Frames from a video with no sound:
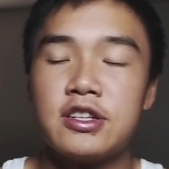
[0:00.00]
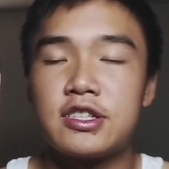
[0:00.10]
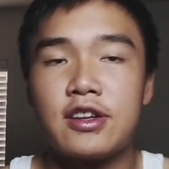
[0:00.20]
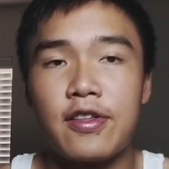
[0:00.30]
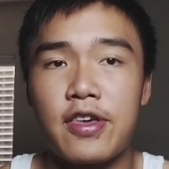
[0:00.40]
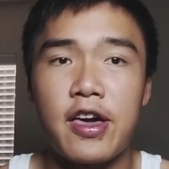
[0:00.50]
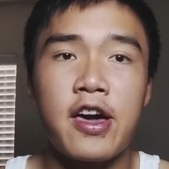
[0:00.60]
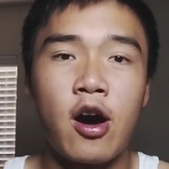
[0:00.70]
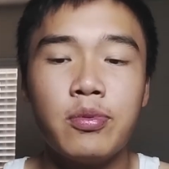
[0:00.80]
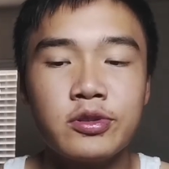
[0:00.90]

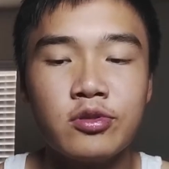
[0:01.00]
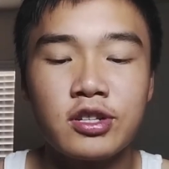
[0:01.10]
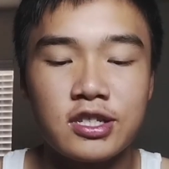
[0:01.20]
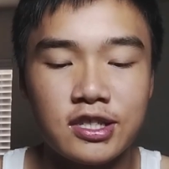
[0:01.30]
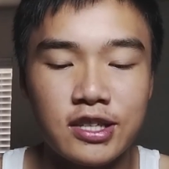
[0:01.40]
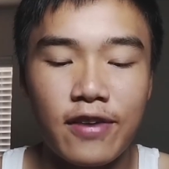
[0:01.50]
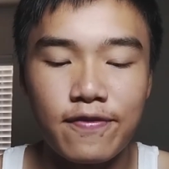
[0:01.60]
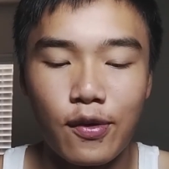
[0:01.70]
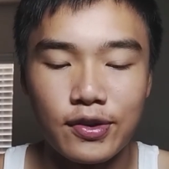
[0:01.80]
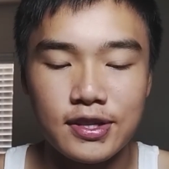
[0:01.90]
It helps you just
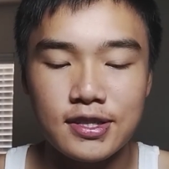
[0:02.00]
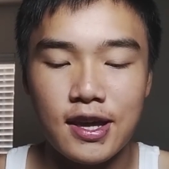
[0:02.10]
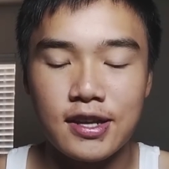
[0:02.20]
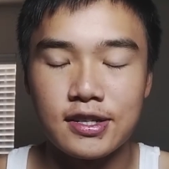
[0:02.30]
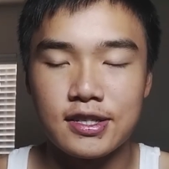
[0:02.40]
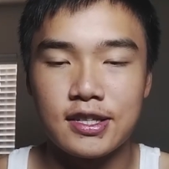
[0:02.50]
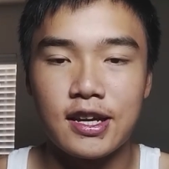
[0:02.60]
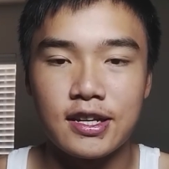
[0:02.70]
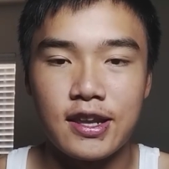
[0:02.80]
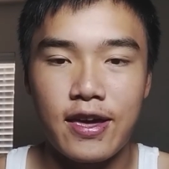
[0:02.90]
stay focused and just
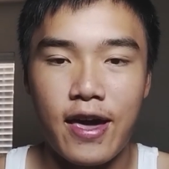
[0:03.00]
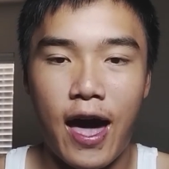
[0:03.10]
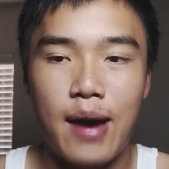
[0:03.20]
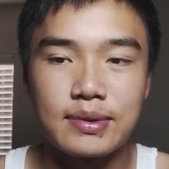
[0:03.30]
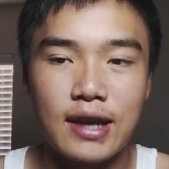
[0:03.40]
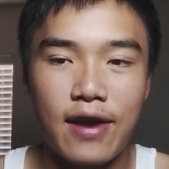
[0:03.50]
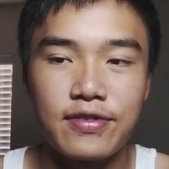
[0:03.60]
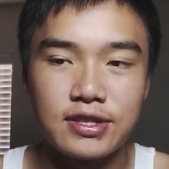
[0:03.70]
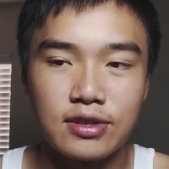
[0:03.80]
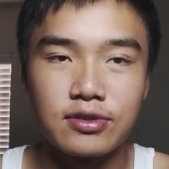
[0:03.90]
getting habits
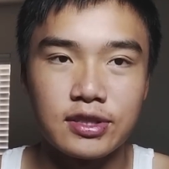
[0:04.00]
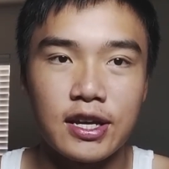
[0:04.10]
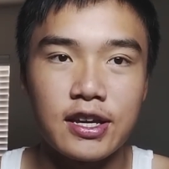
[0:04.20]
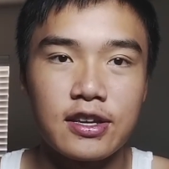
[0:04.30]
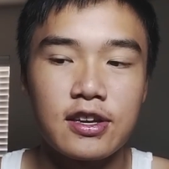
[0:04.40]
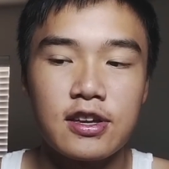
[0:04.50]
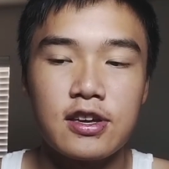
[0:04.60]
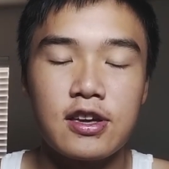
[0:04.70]
every single day.